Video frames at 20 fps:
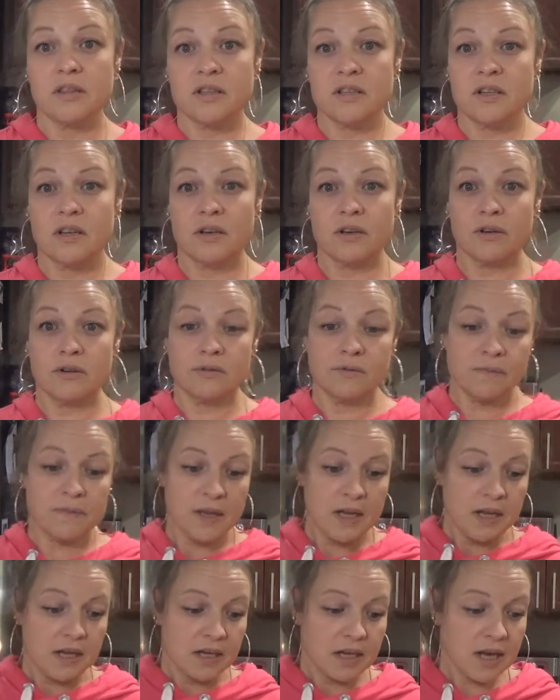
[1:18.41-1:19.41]
So
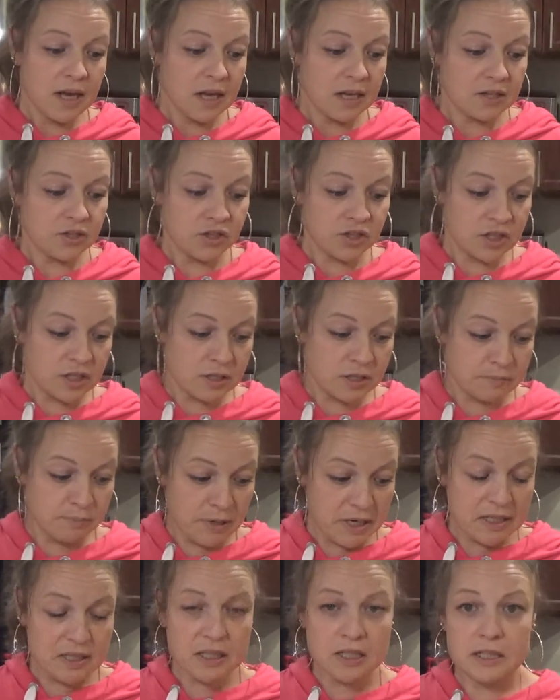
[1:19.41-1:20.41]
yeah, it's just
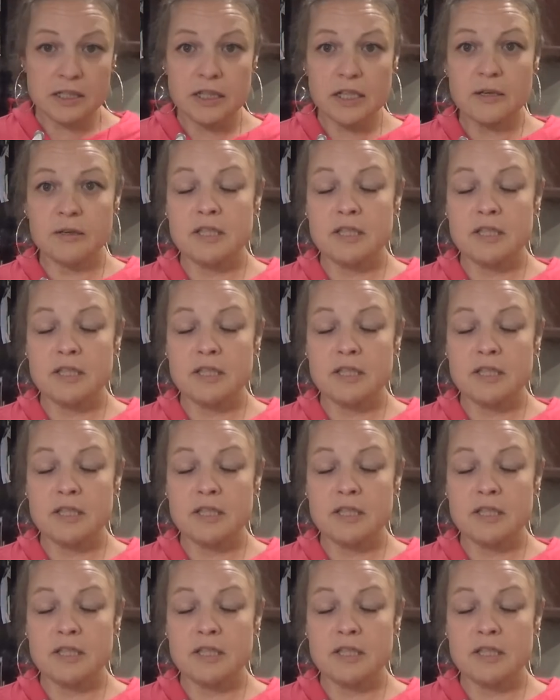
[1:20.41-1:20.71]
basically